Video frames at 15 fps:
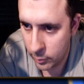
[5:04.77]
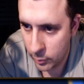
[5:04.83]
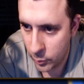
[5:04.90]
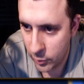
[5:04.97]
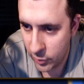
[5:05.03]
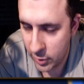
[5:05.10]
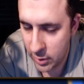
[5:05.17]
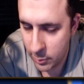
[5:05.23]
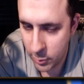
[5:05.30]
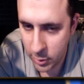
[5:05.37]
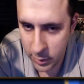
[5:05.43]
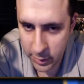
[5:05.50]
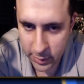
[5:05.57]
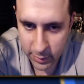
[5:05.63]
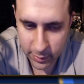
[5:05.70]
We fit them all
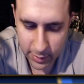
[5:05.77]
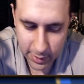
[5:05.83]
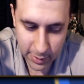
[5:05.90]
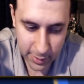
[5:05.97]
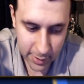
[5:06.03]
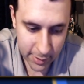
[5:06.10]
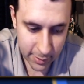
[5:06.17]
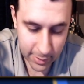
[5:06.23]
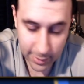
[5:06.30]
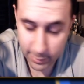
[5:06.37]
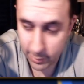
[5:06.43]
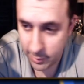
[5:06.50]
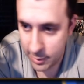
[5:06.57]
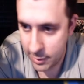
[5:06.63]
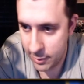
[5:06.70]
in? I, I, I,
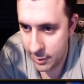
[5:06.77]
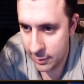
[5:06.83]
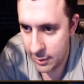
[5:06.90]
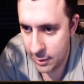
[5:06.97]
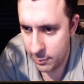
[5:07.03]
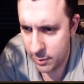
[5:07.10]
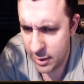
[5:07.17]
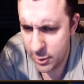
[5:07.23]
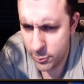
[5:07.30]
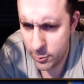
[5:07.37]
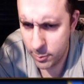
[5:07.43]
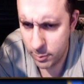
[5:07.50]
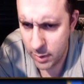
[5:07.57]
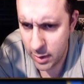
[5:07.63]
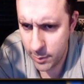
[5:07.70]
I think that last
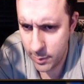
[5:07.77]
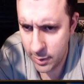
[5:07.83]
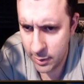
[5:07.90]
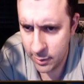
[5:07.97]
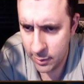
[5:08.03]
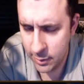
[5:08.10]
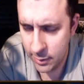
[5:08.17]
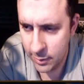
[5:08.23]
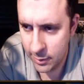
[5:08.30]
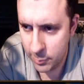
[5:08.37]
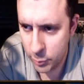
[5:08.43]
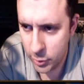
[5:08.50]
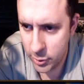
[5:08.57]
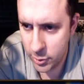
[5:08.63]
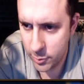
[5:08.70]
one maybe.
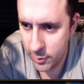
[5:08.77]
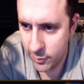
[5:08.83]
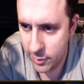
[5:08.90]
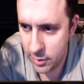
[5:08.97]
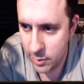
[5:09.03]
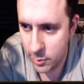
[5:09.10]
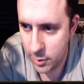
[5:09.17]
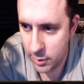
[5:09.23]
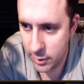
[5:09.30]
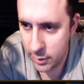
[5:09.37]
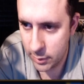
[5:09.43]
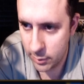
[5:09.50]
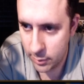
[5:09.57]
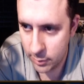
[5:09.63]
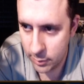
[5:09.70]
Pretty sure we fit them all
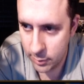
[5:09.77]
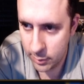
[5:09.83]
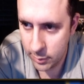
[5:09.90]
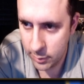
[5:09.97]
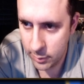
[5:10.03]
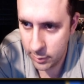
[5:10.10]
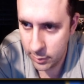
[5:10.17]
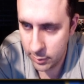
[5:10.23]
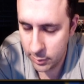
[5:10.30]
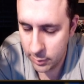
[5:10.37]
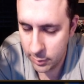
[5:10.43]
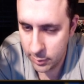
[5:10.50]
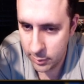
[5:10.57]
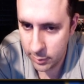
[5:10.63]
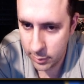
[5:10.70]

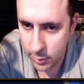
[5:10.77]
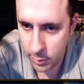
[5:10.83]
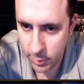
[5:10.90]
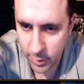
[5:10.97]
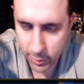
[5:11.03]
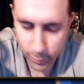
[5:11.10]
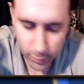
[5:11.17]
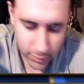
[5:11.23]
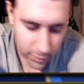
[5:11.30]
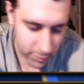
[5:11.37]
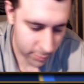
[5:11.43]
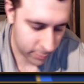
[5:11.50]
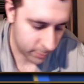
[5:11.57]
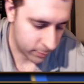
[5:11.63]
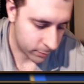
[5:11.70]
in. Alright, well,